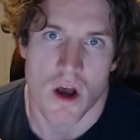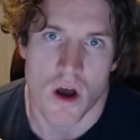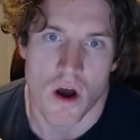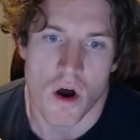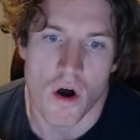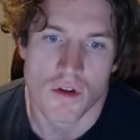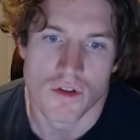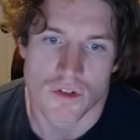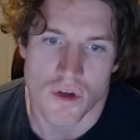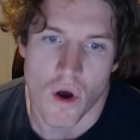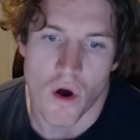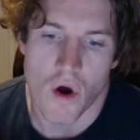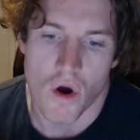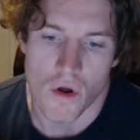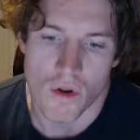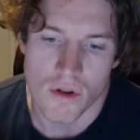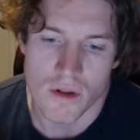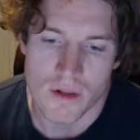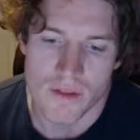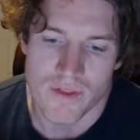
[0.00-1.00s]
odds
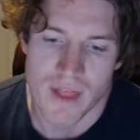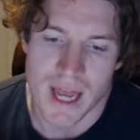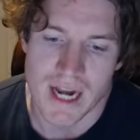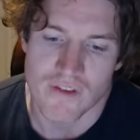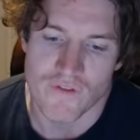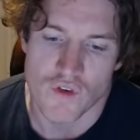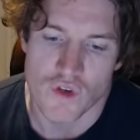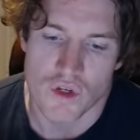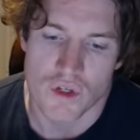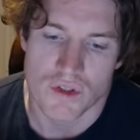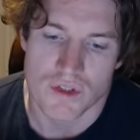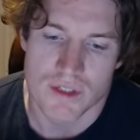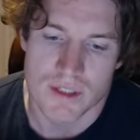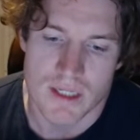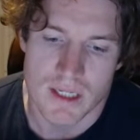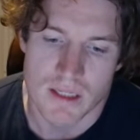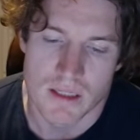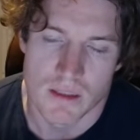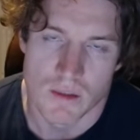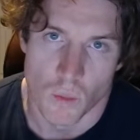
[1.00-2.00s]
on that if you can
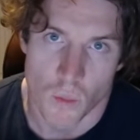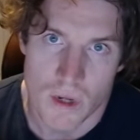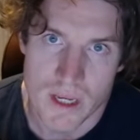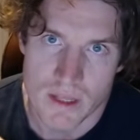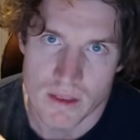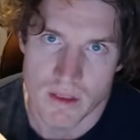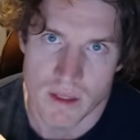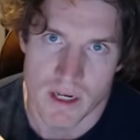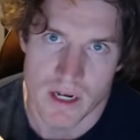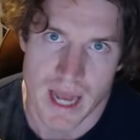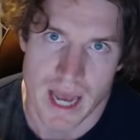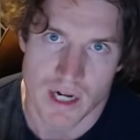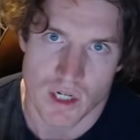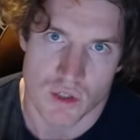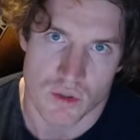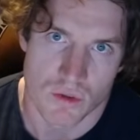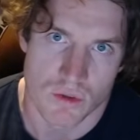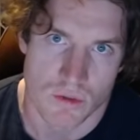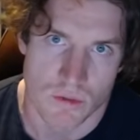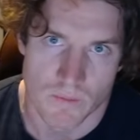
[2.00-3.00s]
still win the
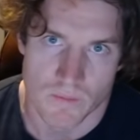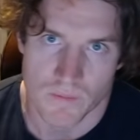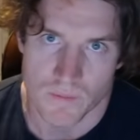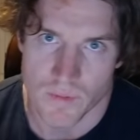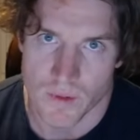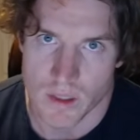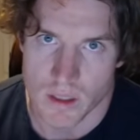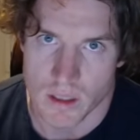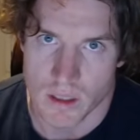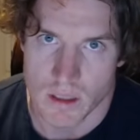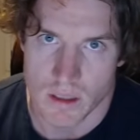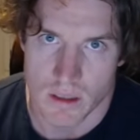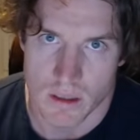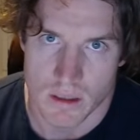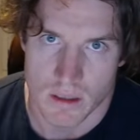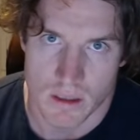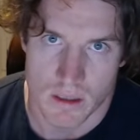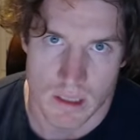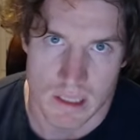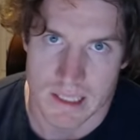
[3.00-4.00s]
natural
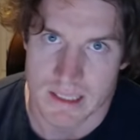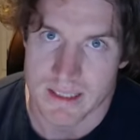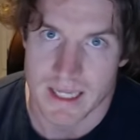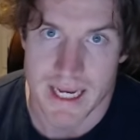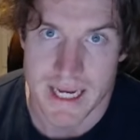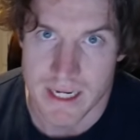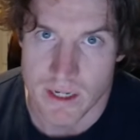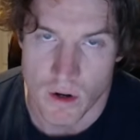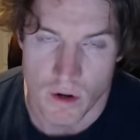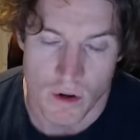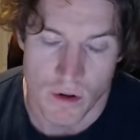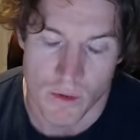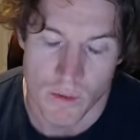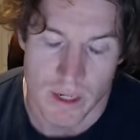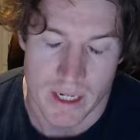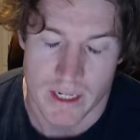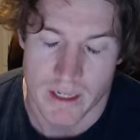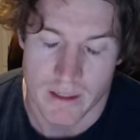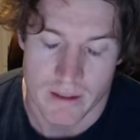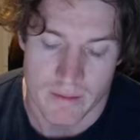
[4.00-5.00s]
Latino
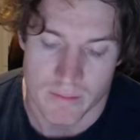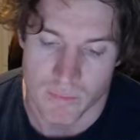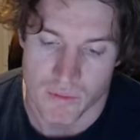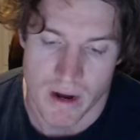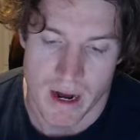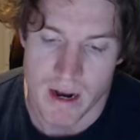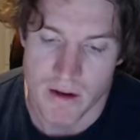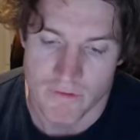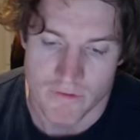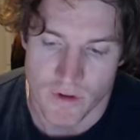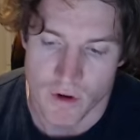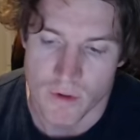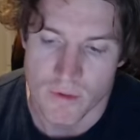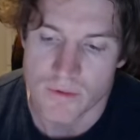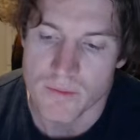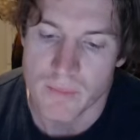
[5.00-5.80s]
and brown vote,